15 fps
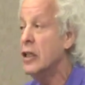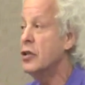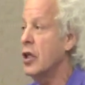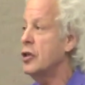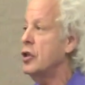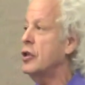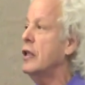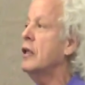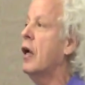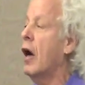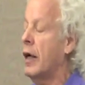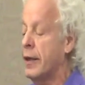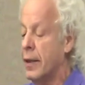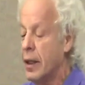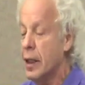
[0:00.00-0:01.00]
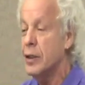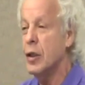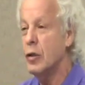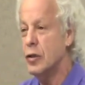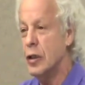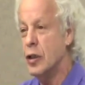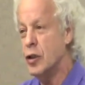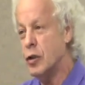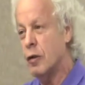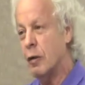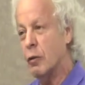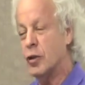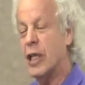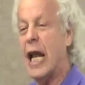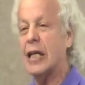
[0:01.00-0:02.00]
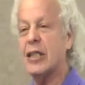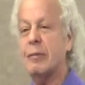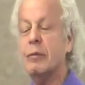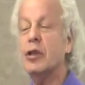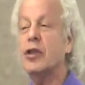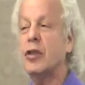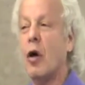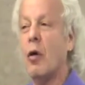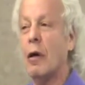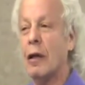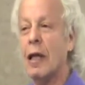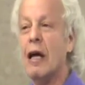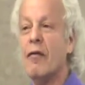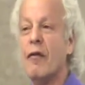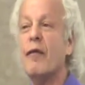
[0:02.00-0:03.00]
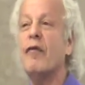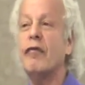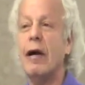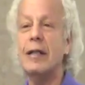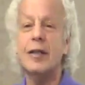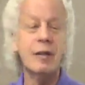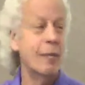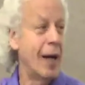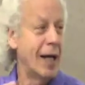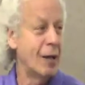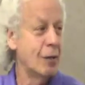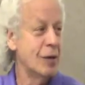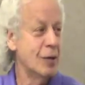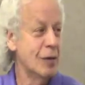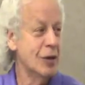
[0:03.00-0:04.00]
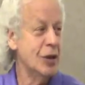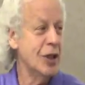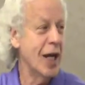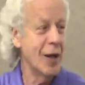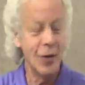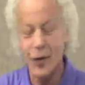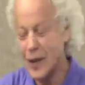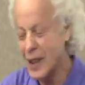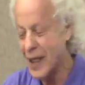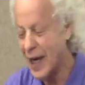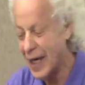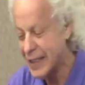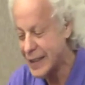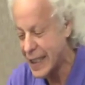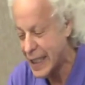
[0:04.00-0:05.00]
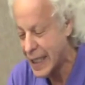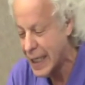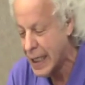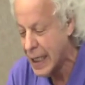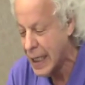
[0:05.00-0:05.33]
such as the gun used in the shooting, which had actually been stolen from friends of mine who were doing GI organizing.